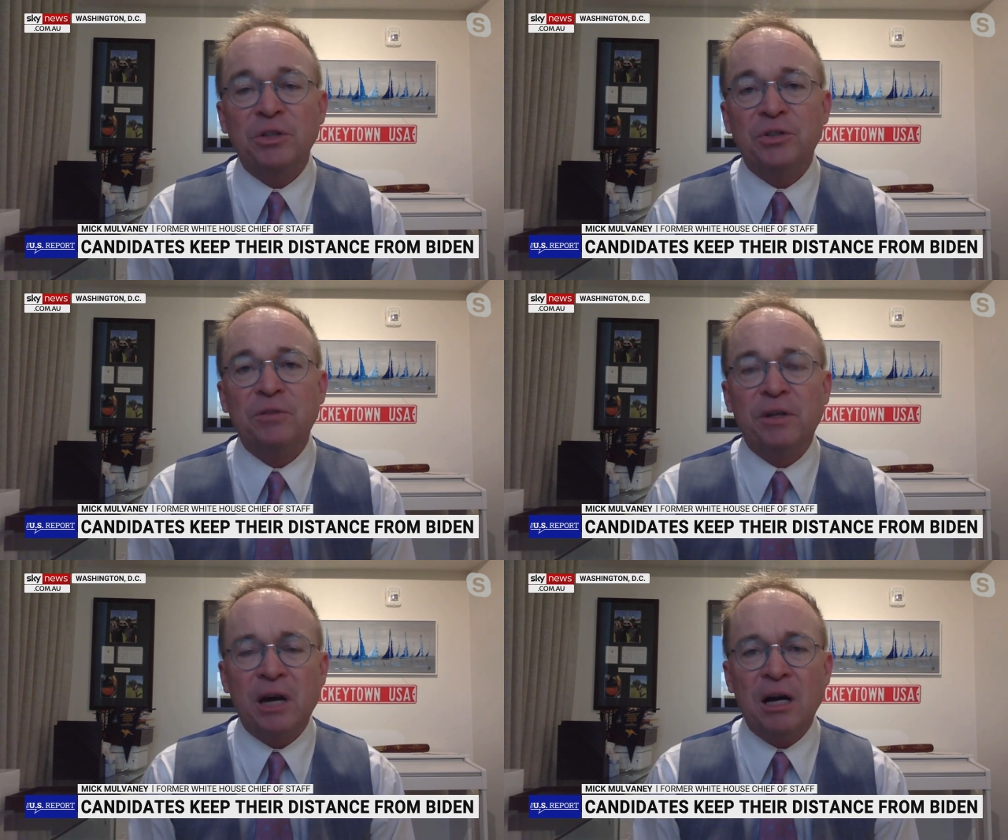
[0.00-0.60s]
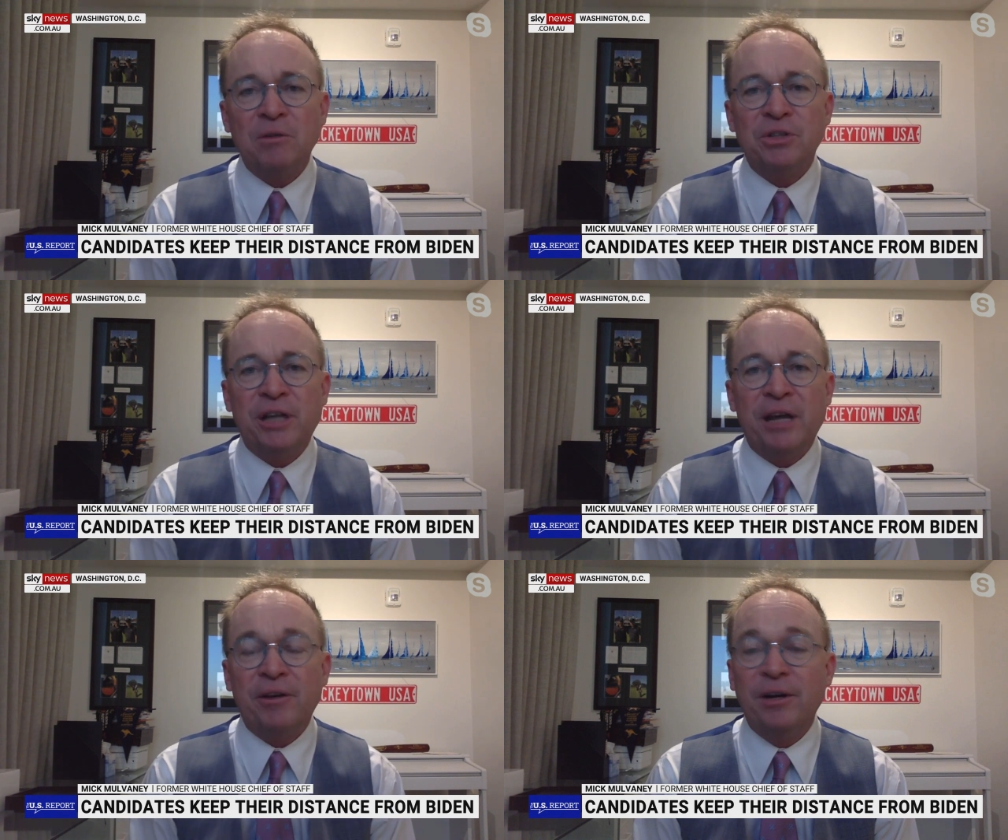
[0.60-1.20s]
We served in Congress
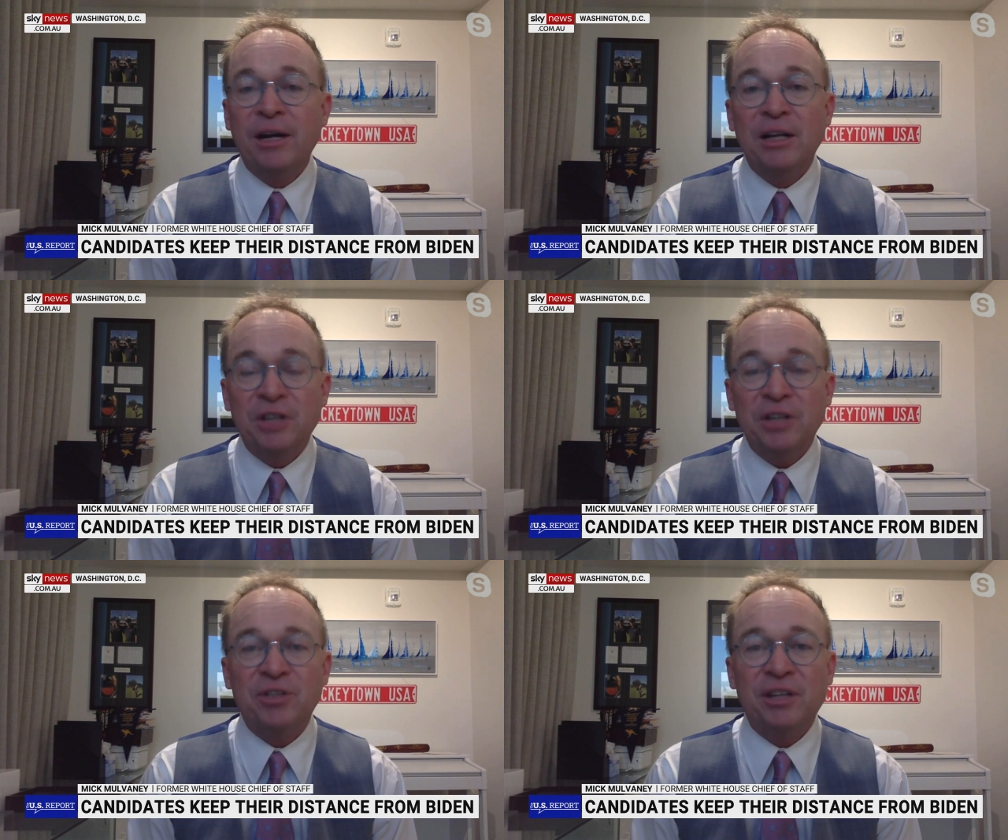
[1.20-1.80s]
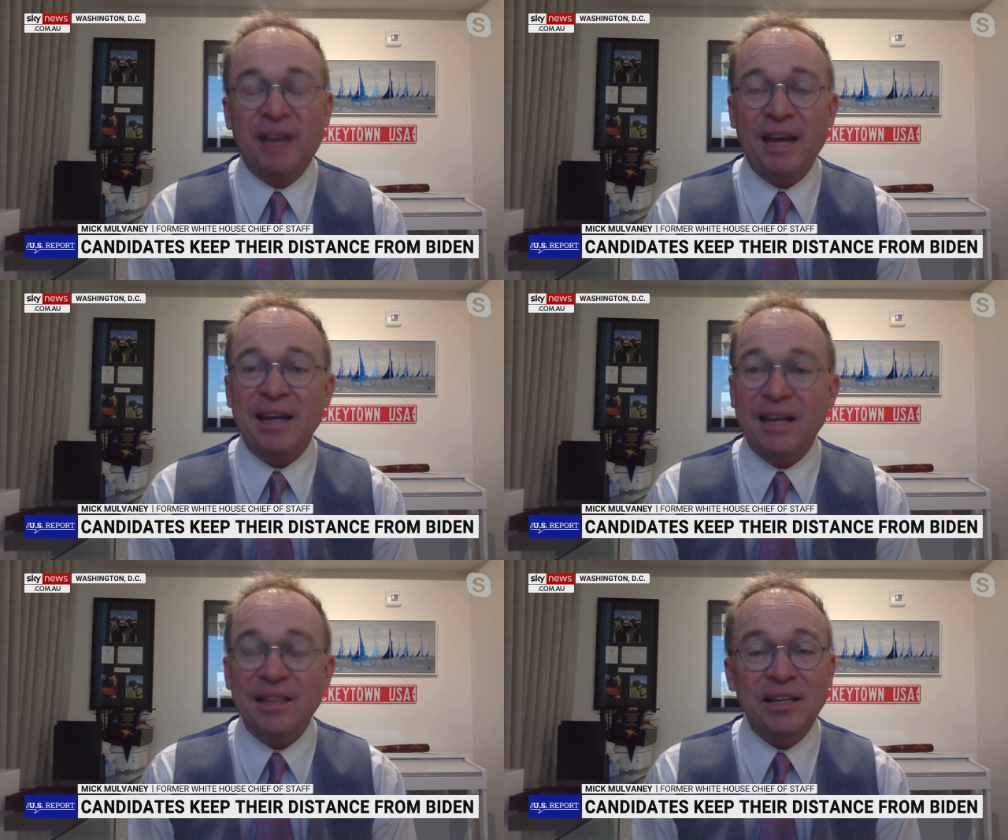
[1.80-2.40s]
together just today,
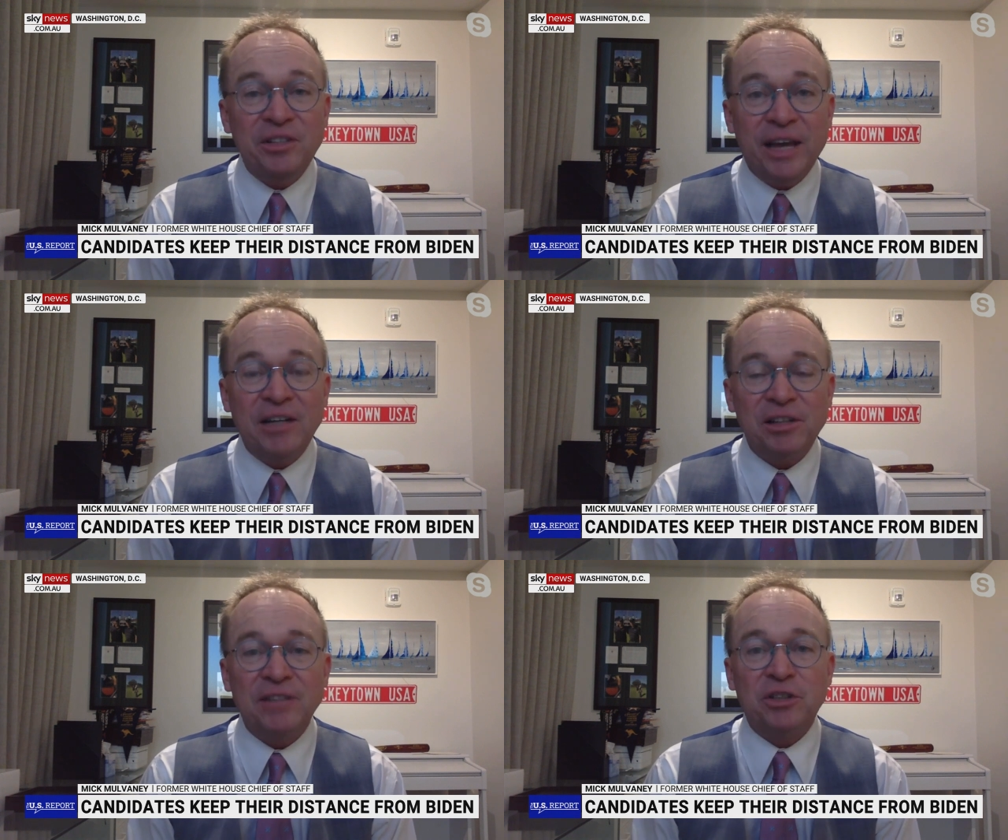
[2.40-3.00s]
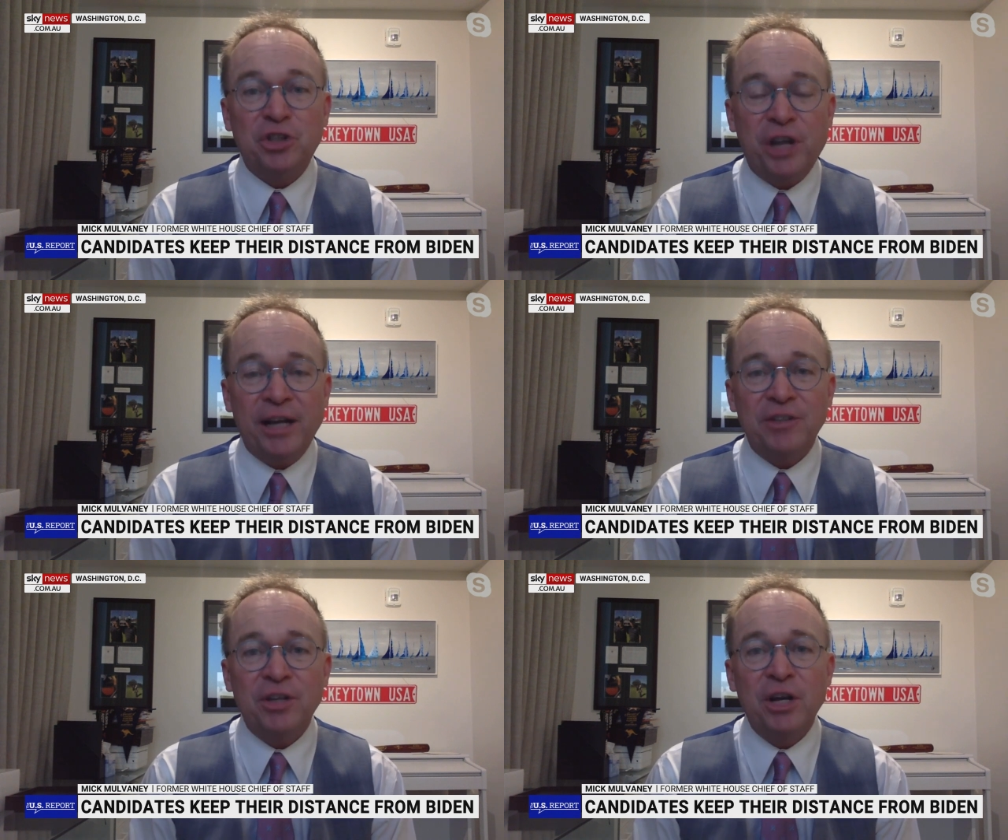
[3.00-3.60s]
and he thinks he actually has a
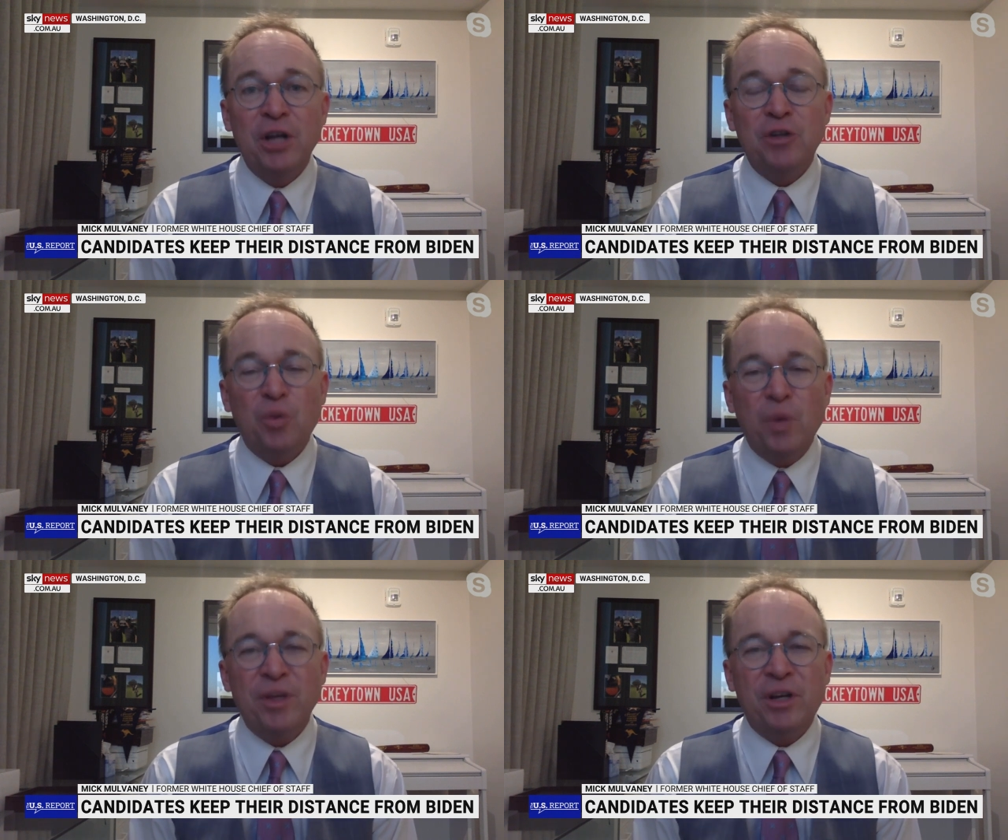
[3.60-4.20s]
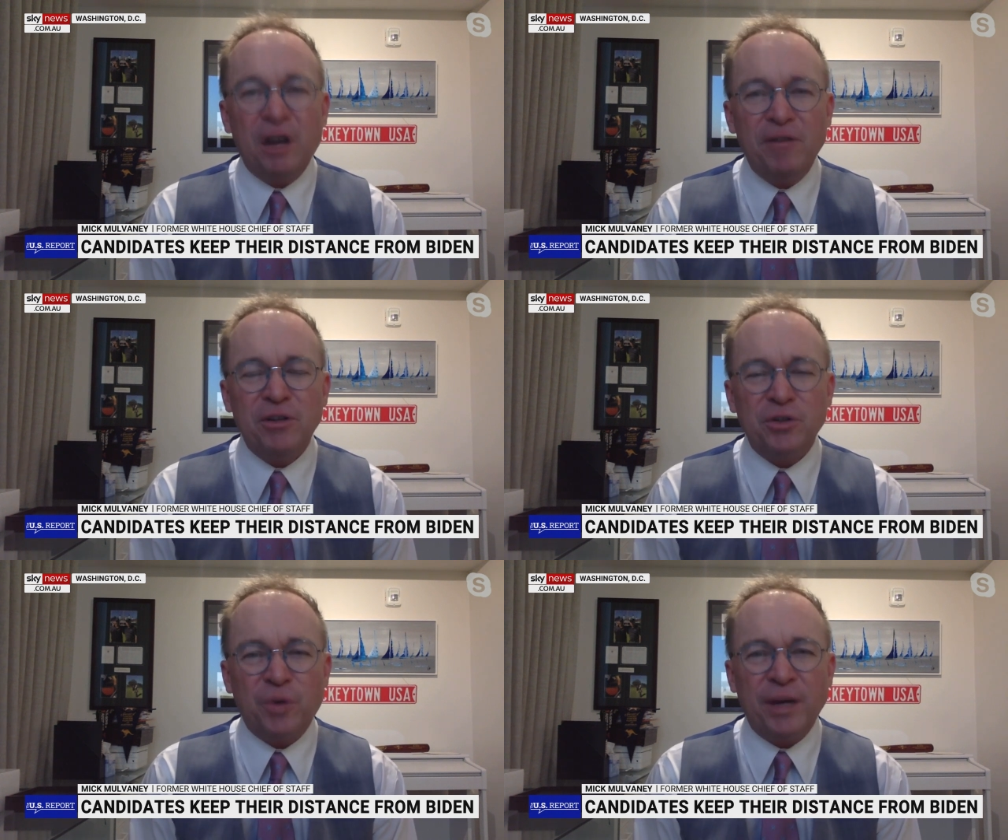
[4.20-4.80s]
chance to win the
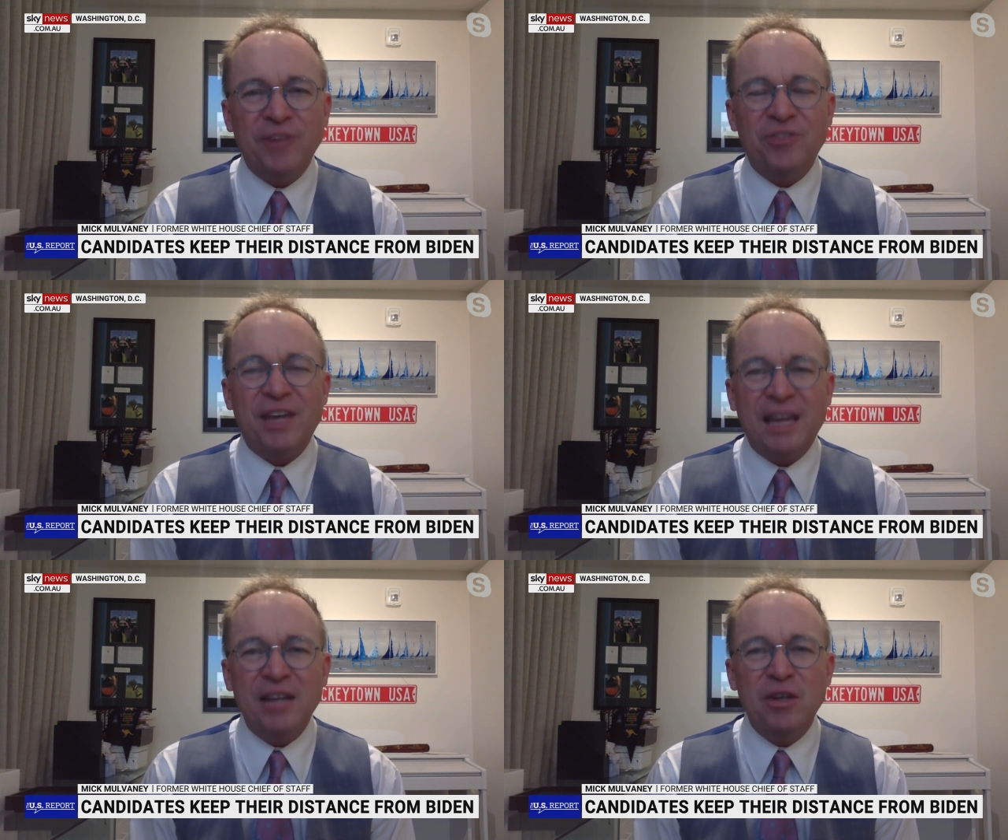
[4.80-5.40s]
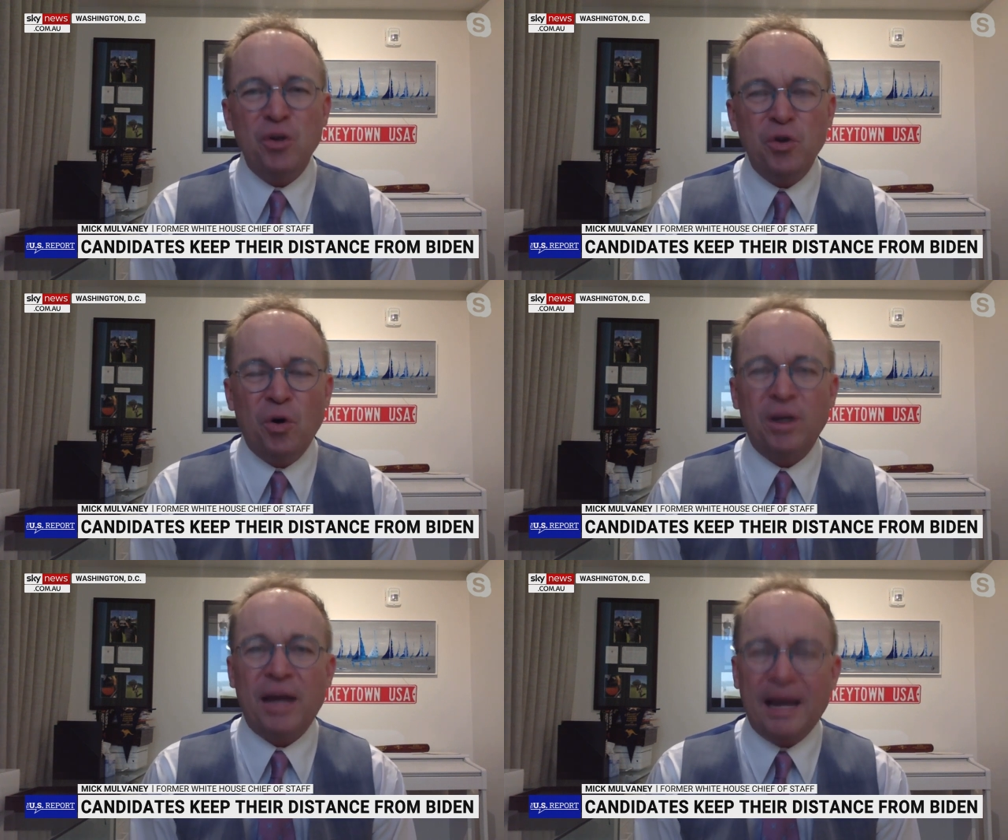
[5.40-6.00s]
governor's race in New
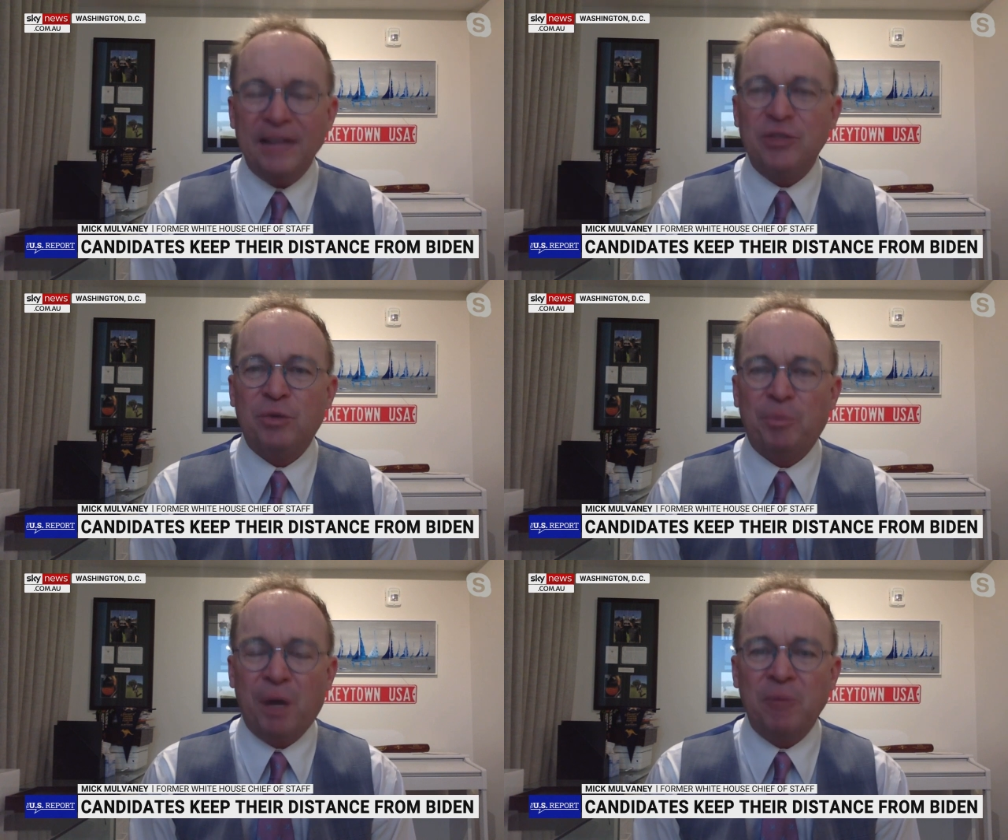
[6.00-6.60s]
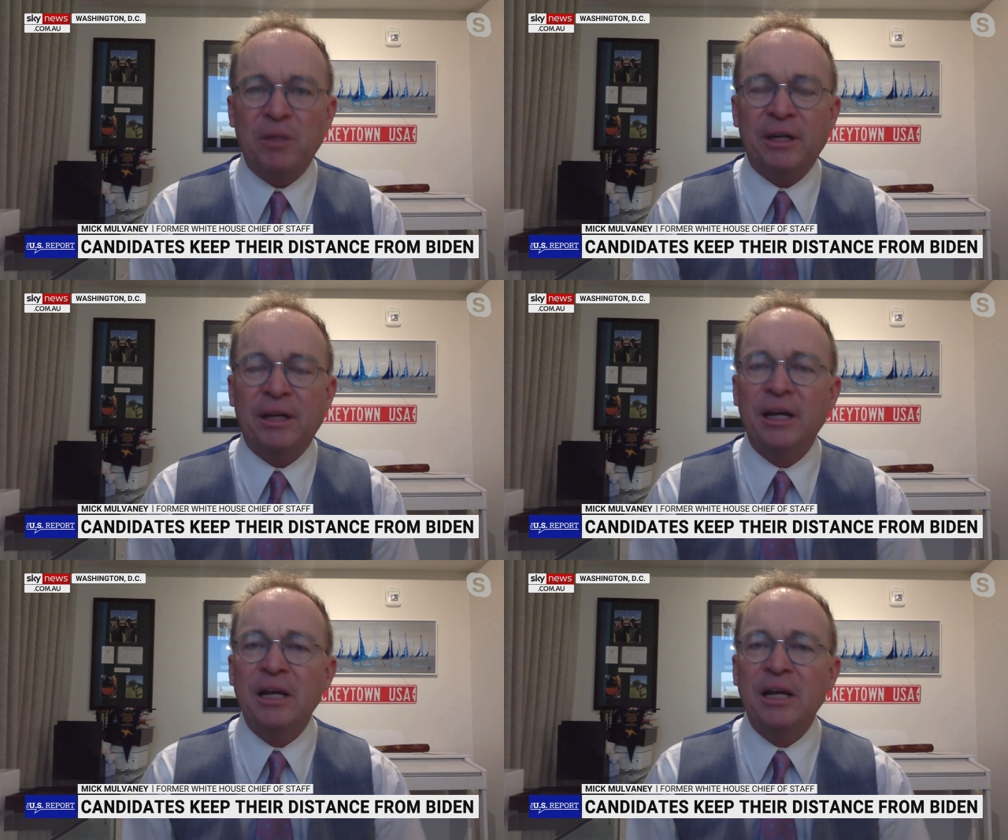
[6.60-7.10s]
York as a Republican.